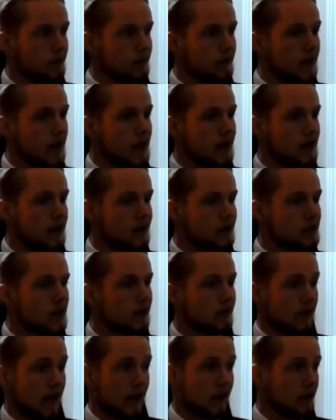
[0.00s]
it
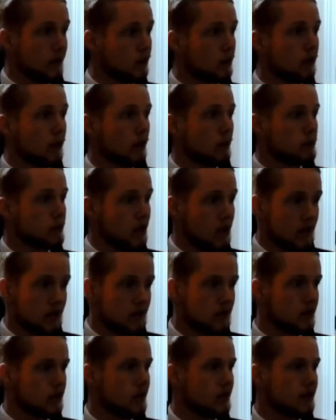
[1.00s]
sounds like this group
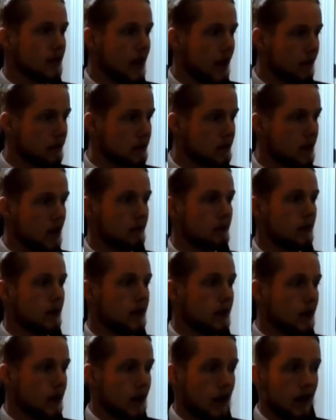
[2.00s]
does have some
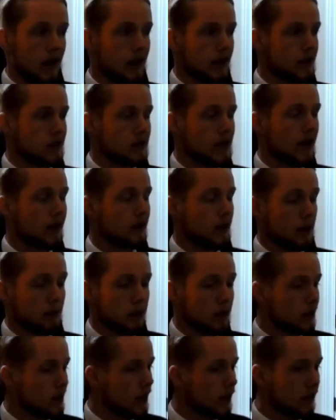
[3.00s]
integrity,
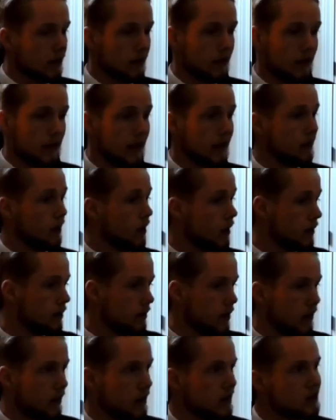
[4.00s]
particularly
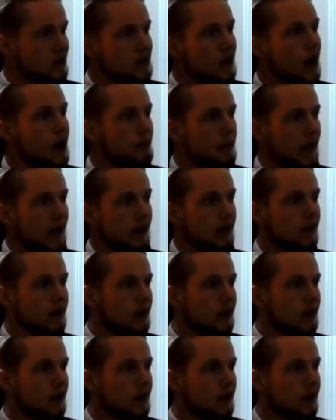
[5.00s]
on this topic.